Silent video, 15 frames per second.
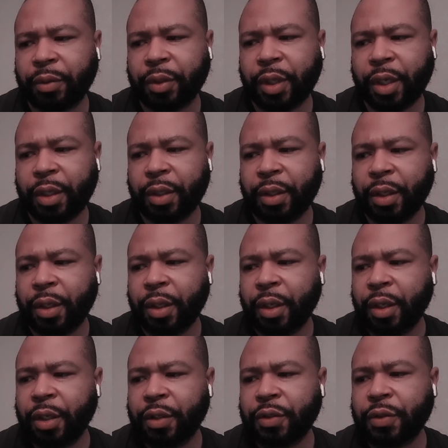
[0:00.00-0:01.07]
Okay,
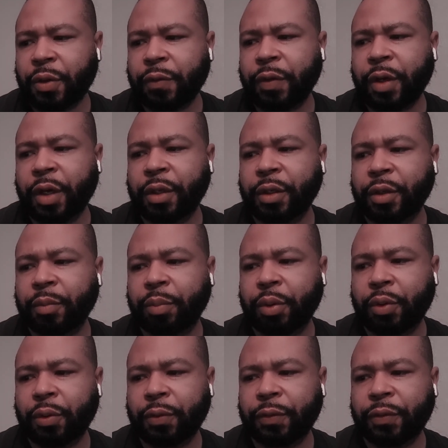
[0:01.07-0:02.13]
serving under
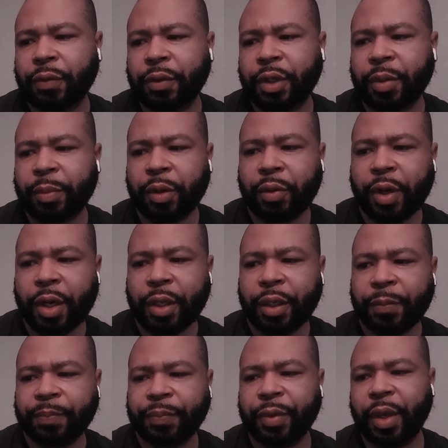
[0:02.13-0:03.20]
both Democratic